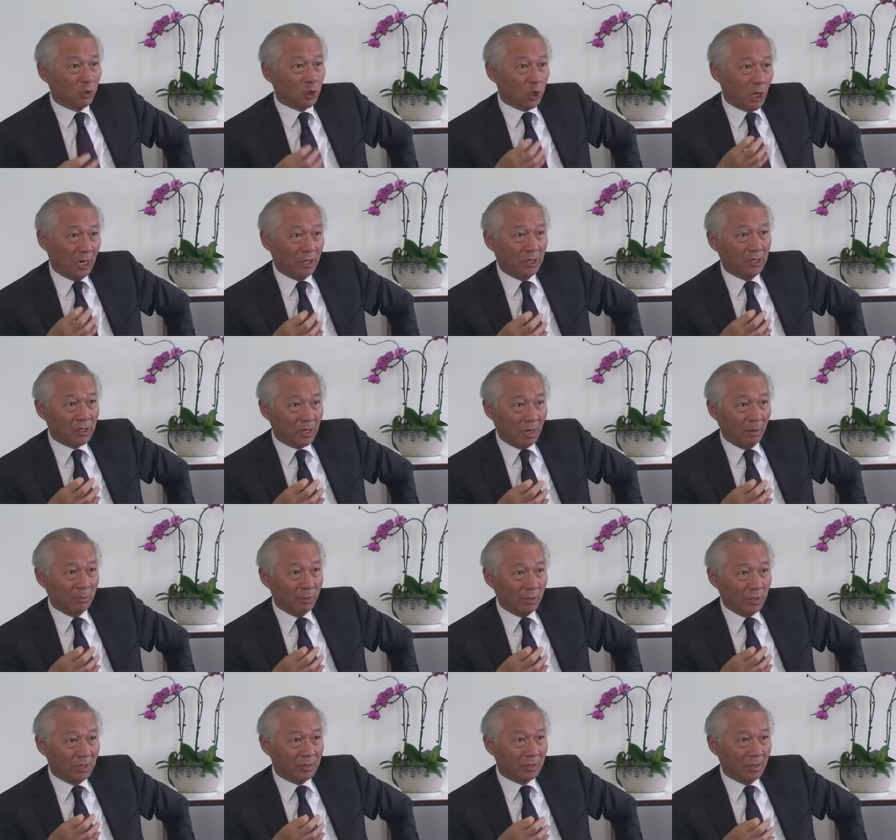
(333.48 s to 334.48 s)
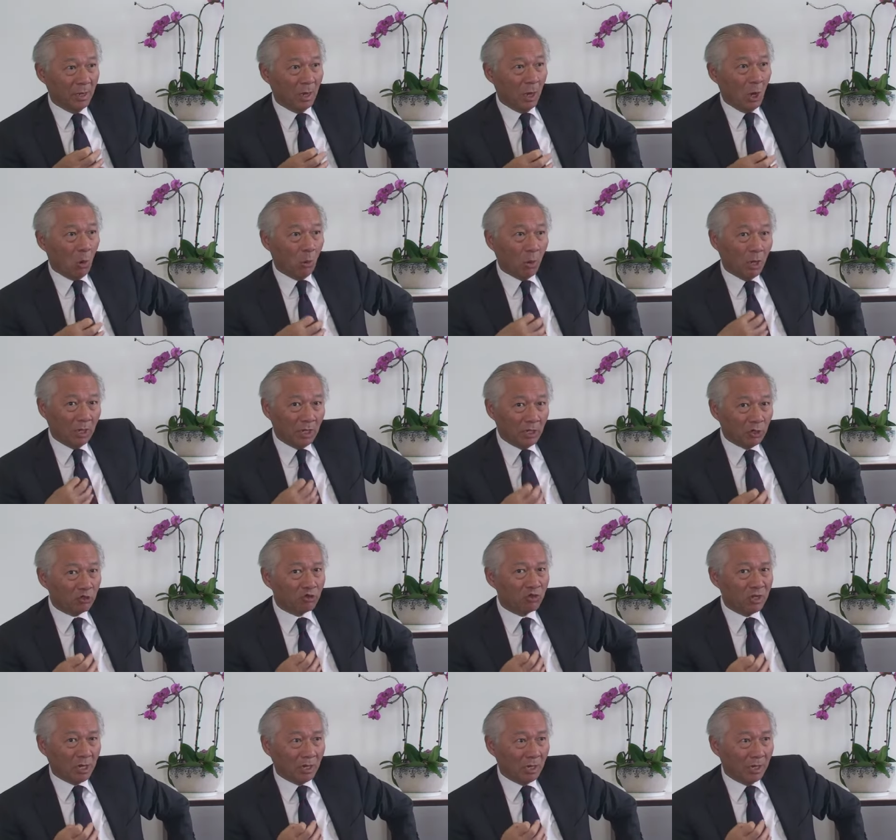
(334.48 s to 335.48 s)
for Chinese companies? Well,
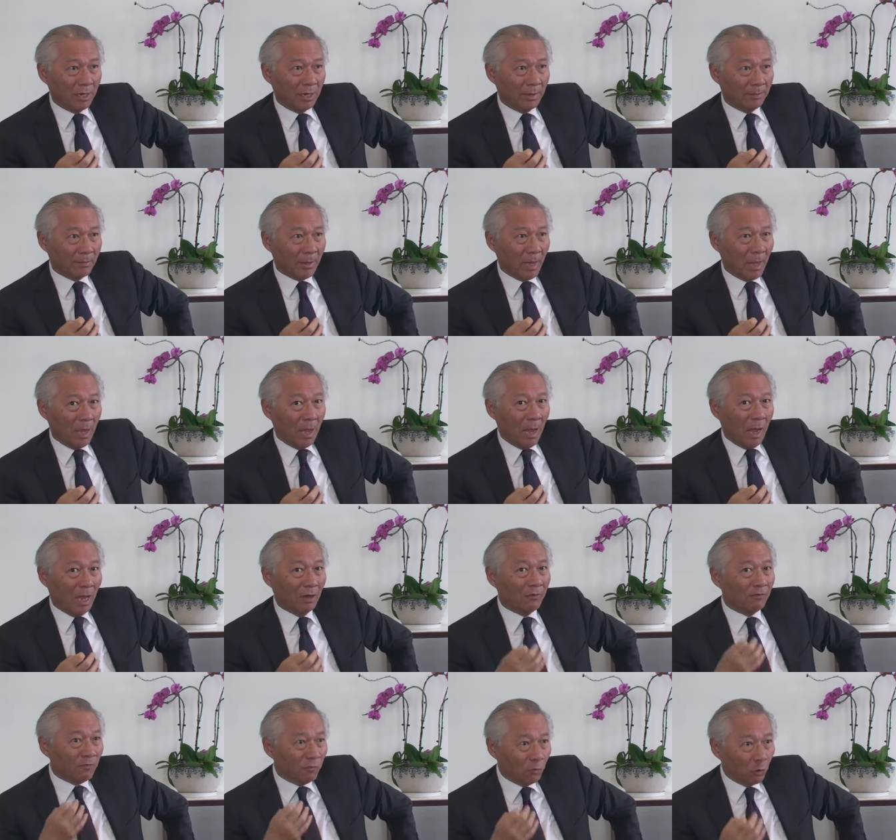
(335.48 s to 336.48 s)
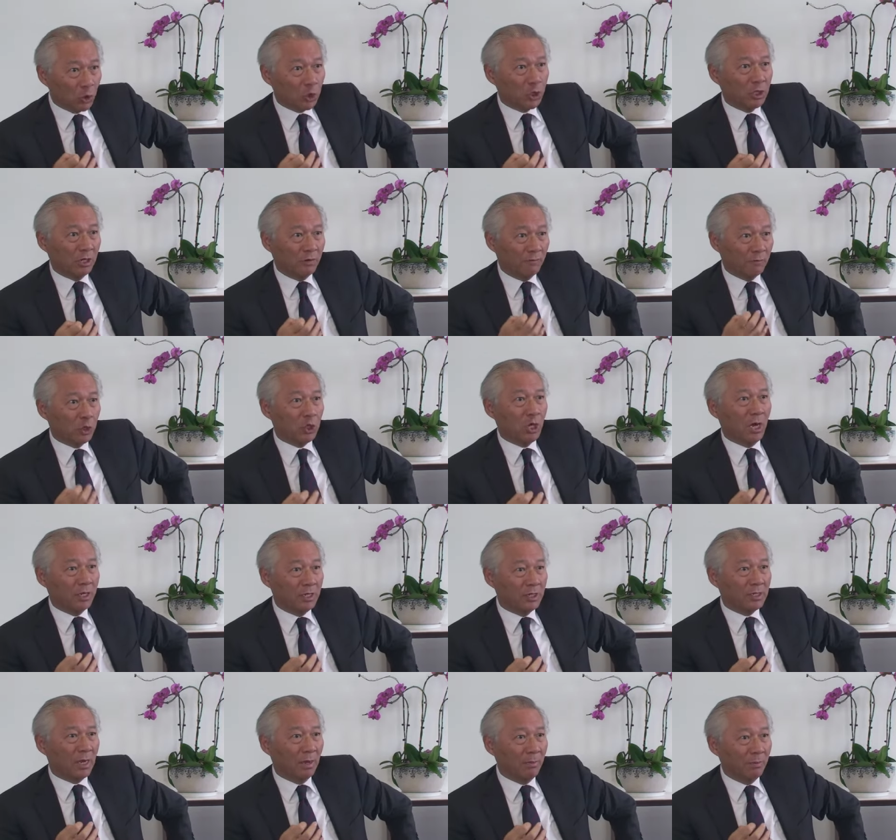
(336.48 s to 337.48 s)
interestingly, unfortunately for
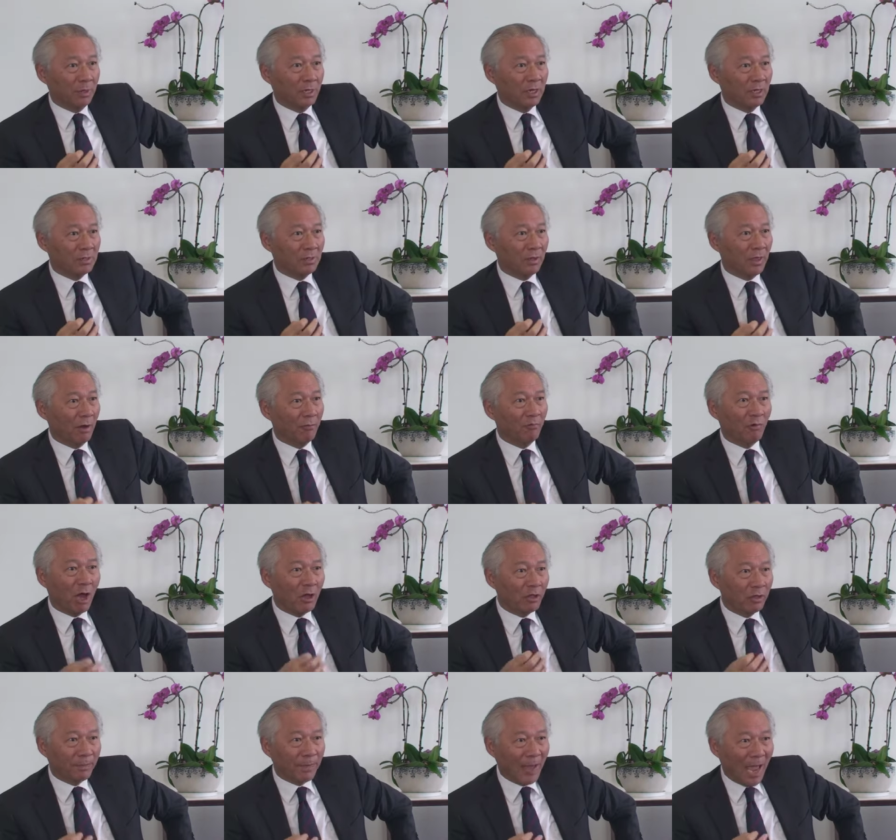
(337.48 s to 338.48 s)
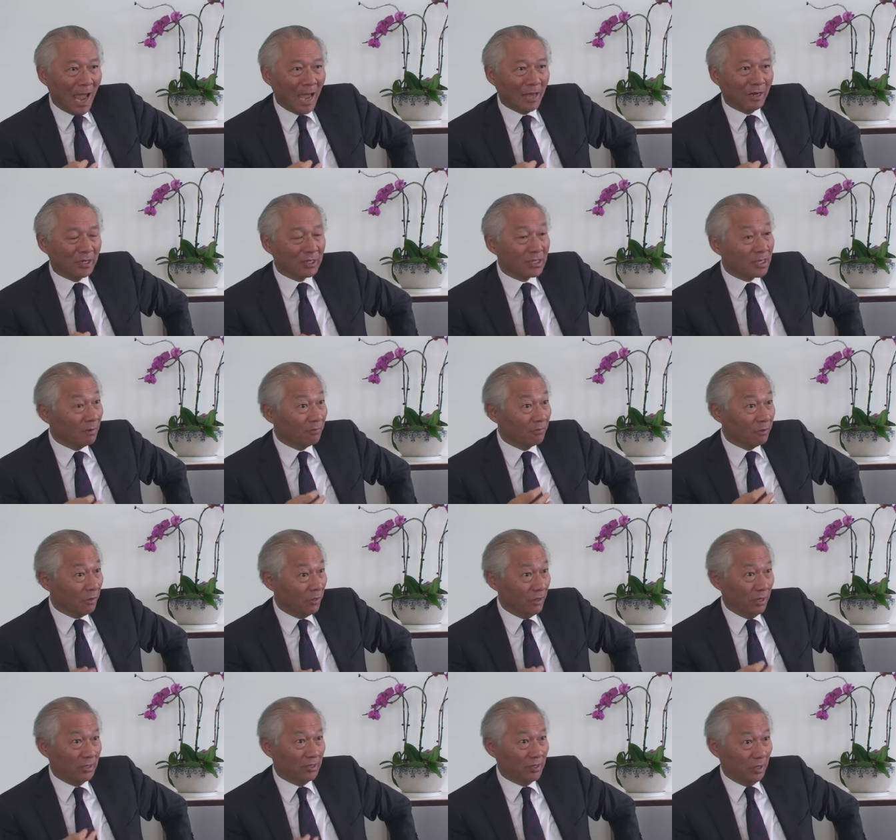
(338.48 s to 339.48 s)
Chinese companies, they're rather bad at some of the
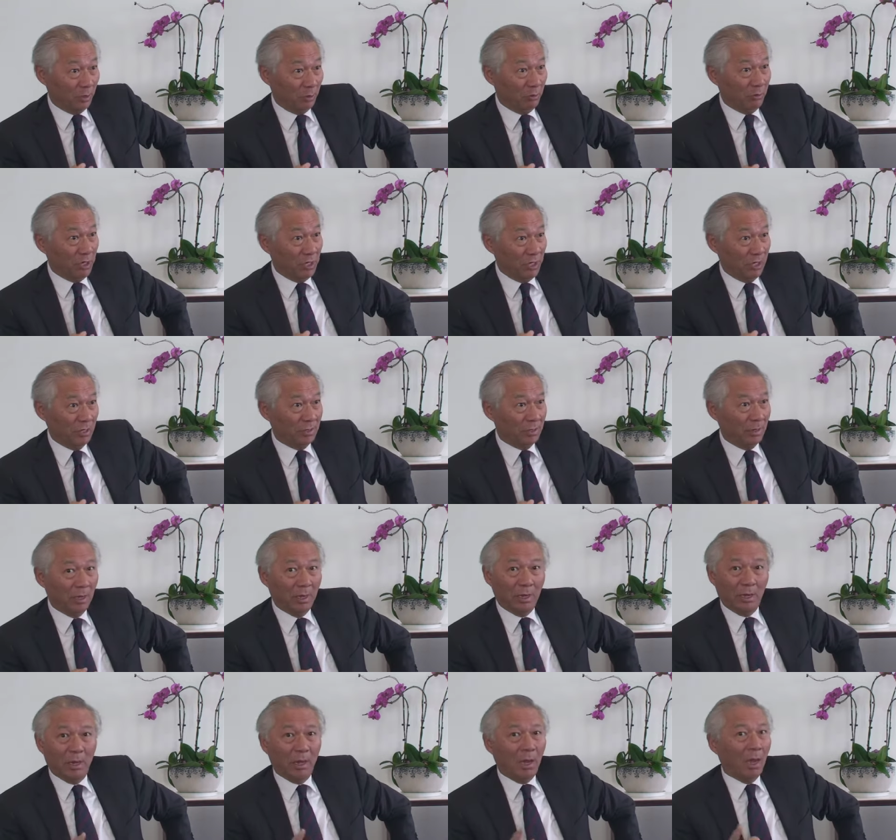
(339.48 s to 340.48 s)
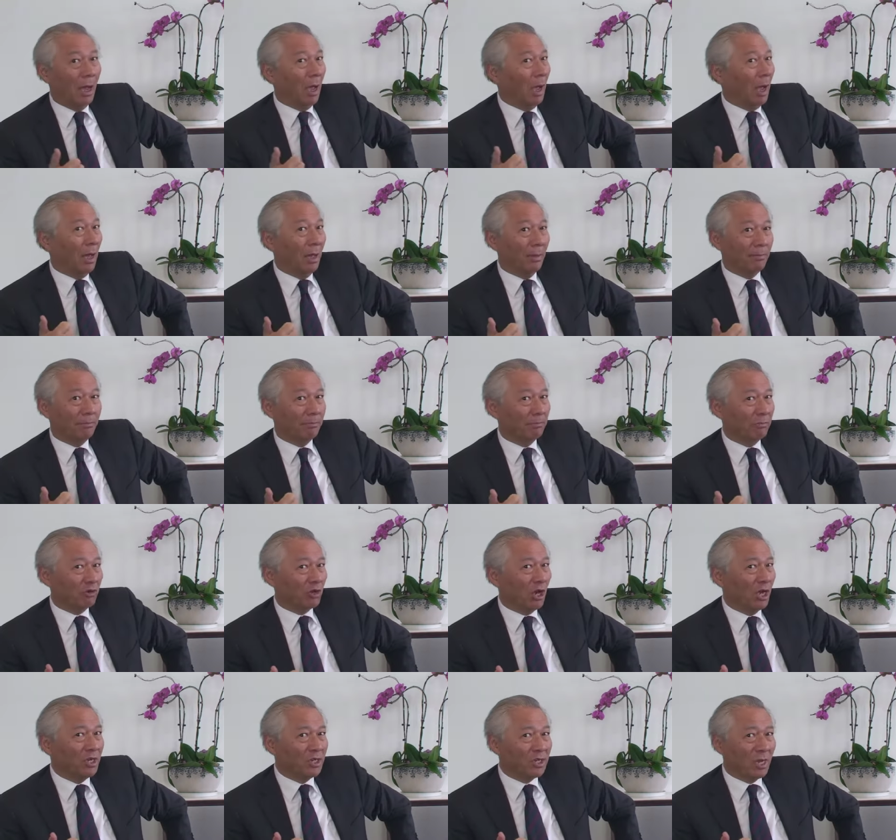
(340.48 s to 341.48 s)
things that you need.
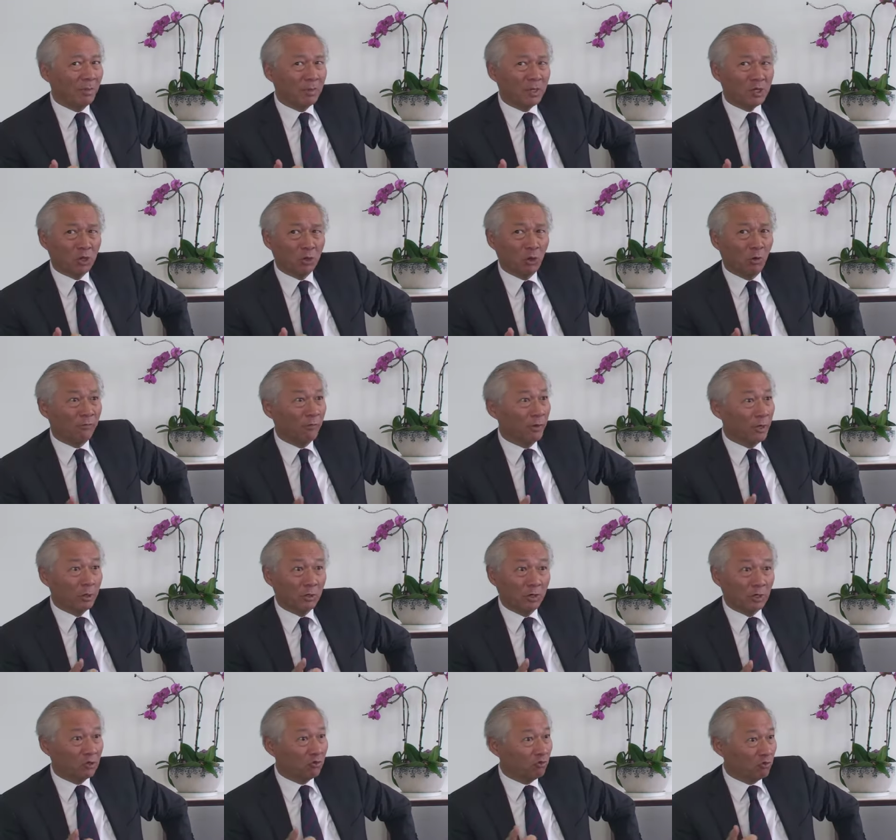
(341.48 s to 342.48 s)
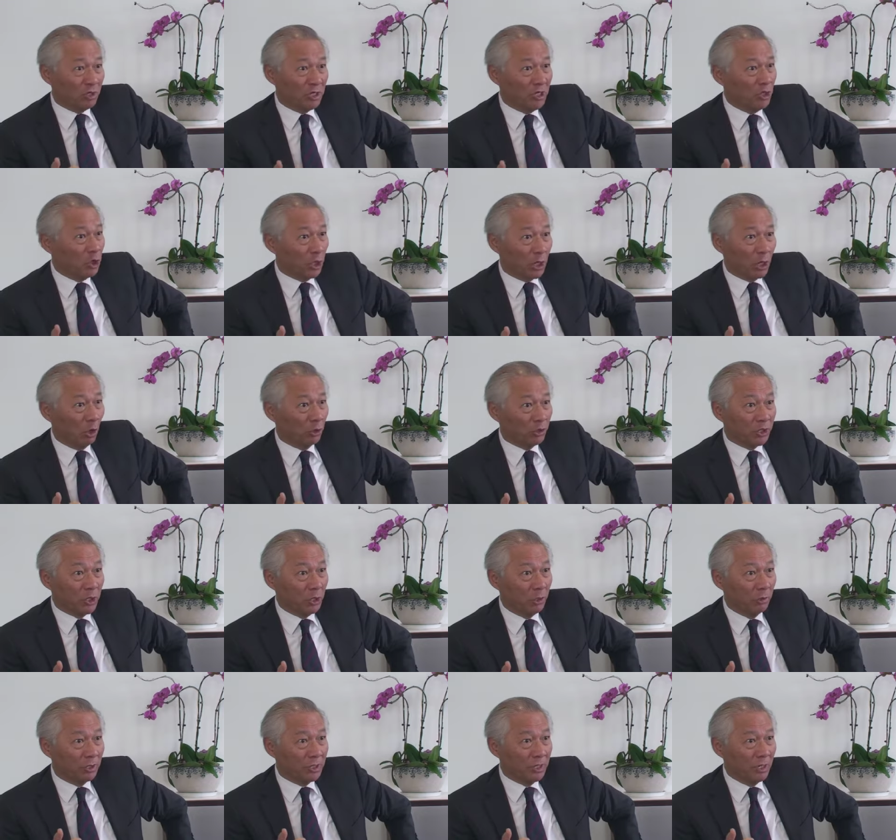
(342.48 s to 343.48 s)
Chinese companies are not very good at strategic
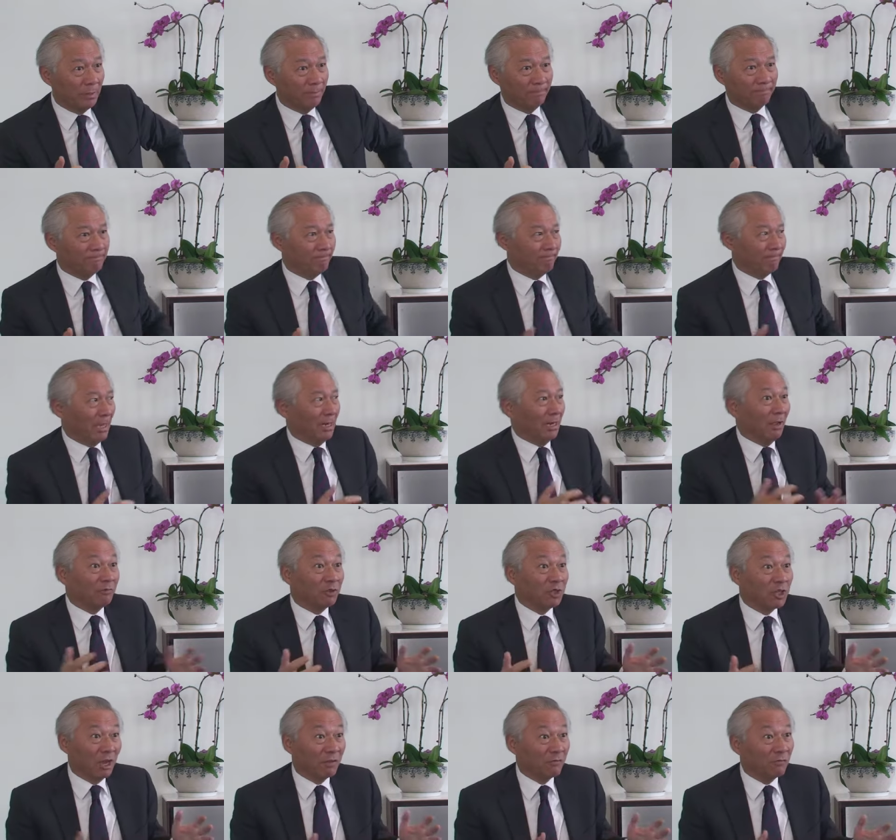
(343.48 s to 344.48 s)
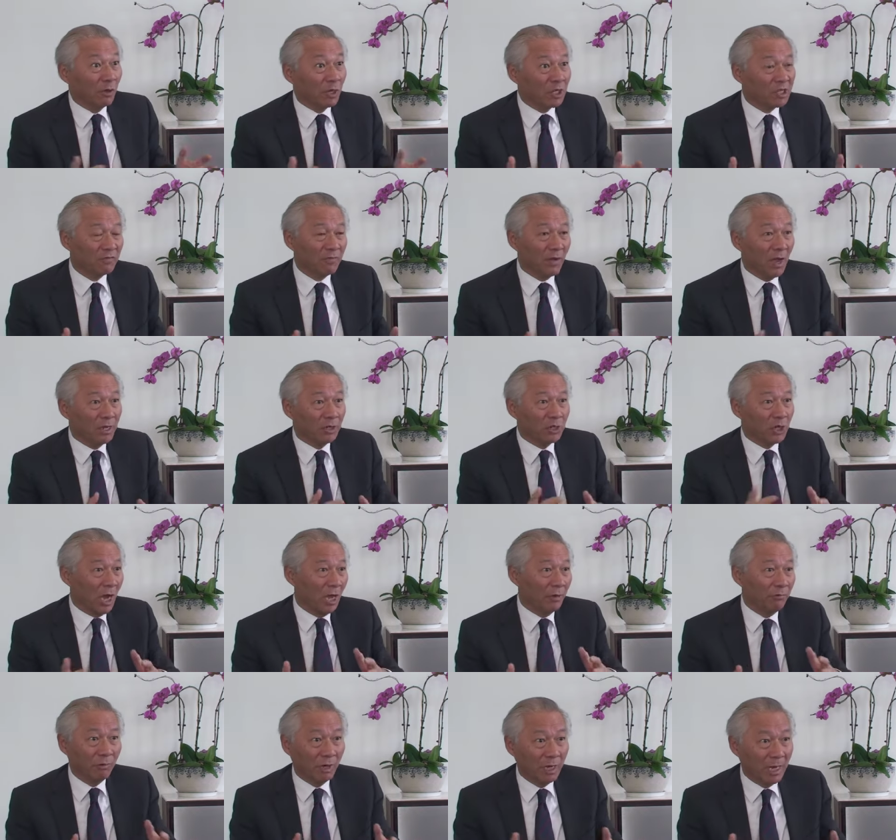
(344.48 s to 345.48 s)
continuity. They love to diversify into
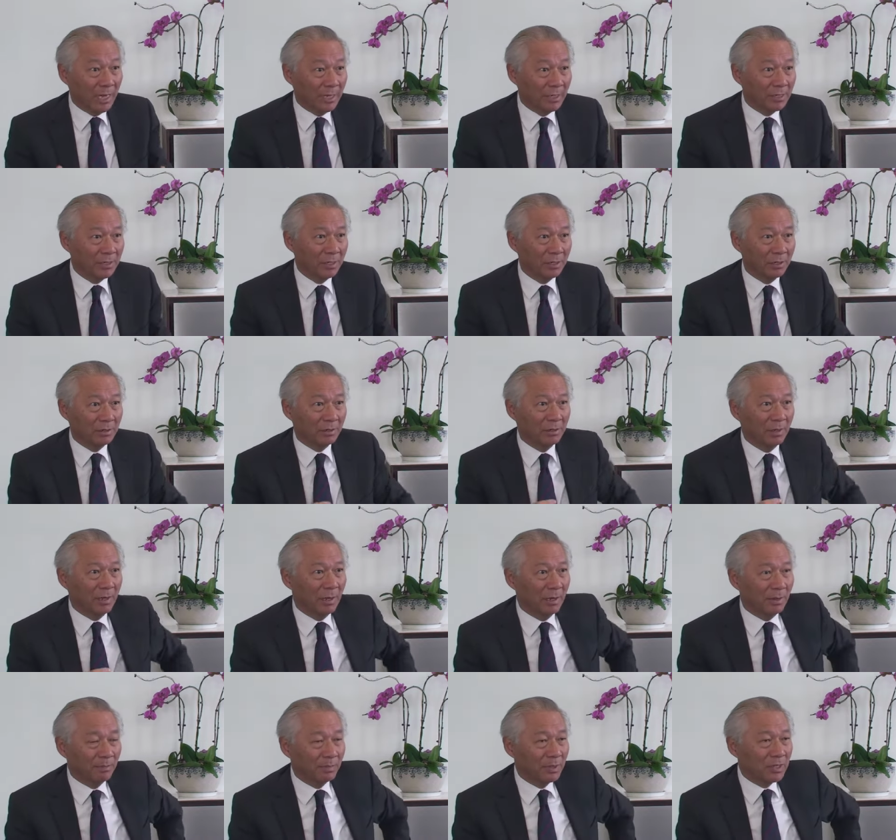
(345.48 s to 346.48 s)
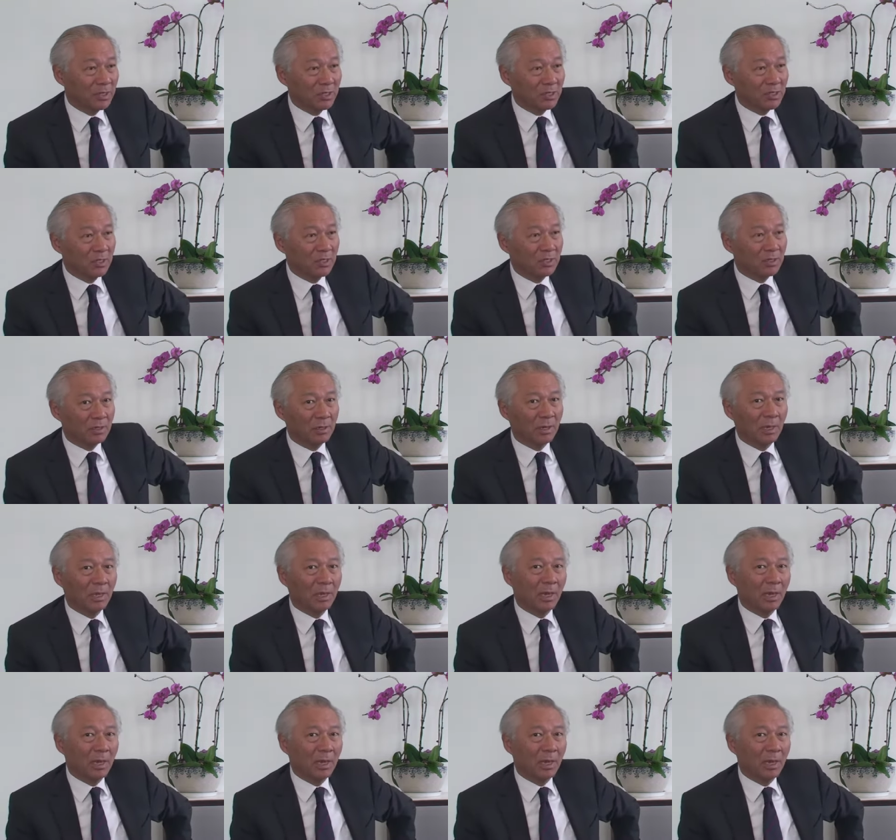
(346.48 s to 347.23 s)
unrelated businesses.